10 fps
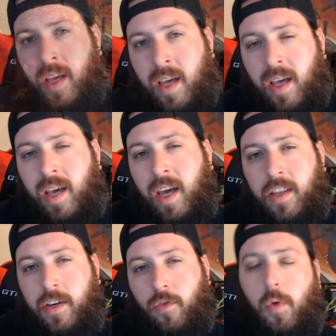Hey
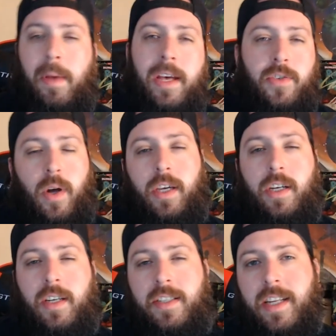there everyone, Mazarok here,
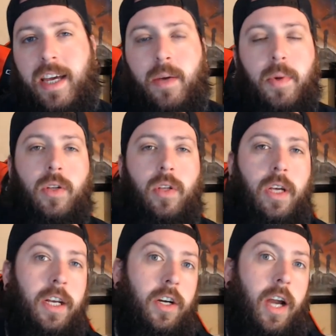and today we are in
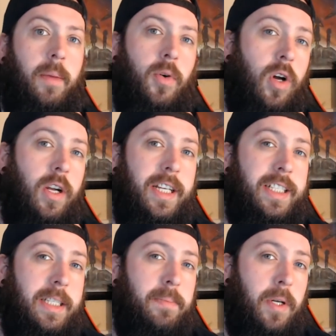our Eberron
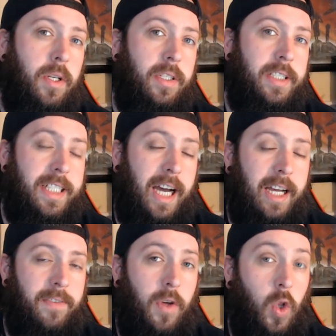deep
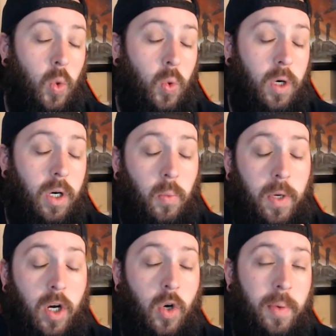dive lore. We
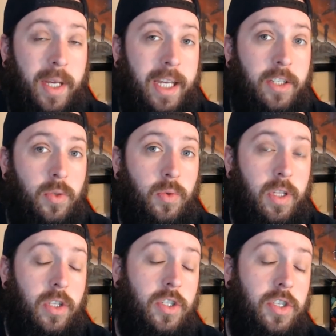are going into the
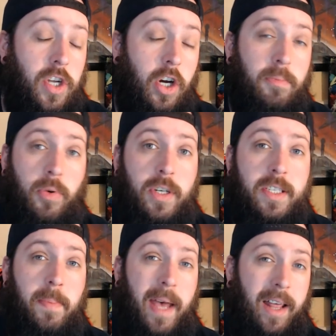Lhazaar
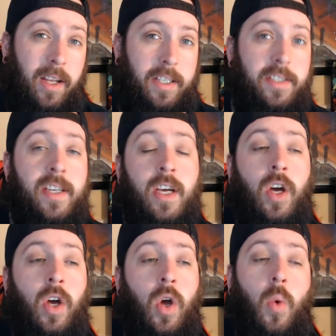Principalities,
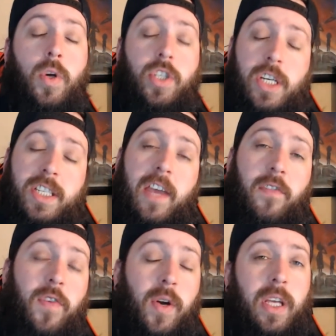which is a
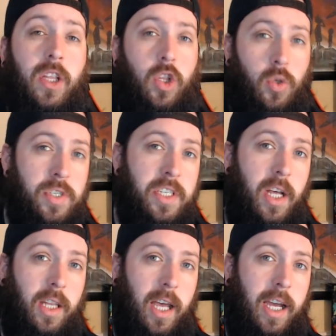very loose
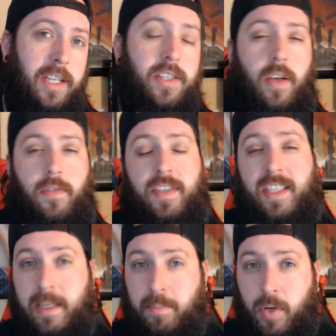alliance of
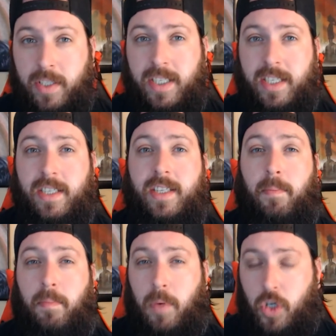sea princes,
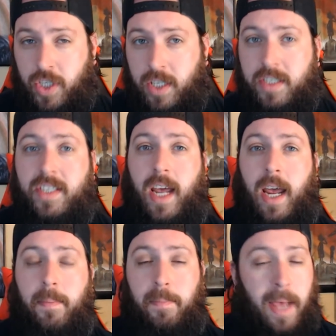merchants,
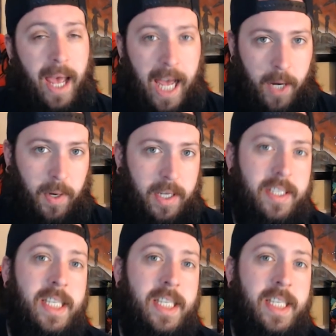and pirates.